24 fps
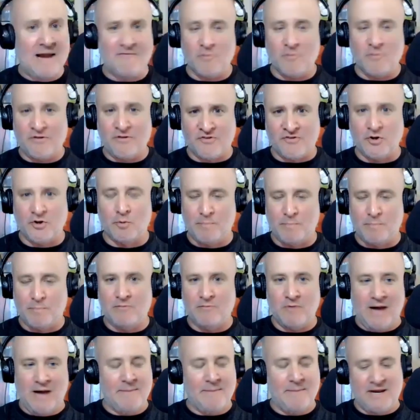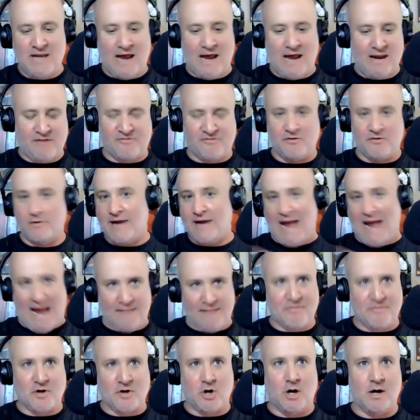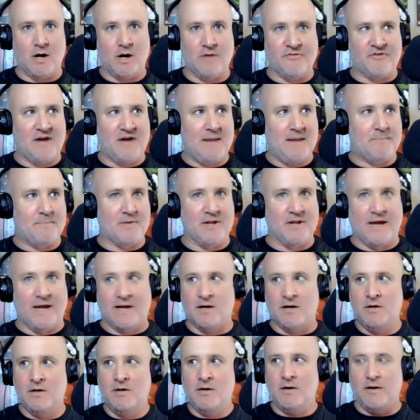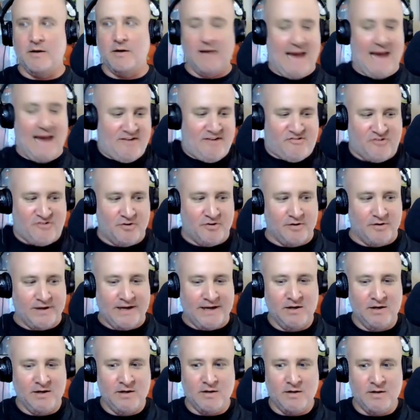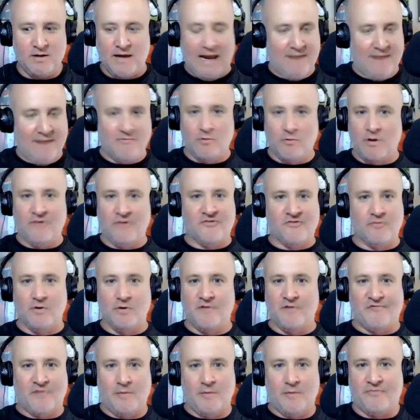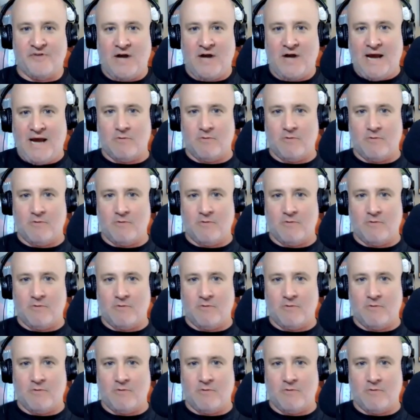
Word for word: everyone's going to be, I mean, not necessarily at the Garden tonight, but like nationally, everyone's rooting for them tonight,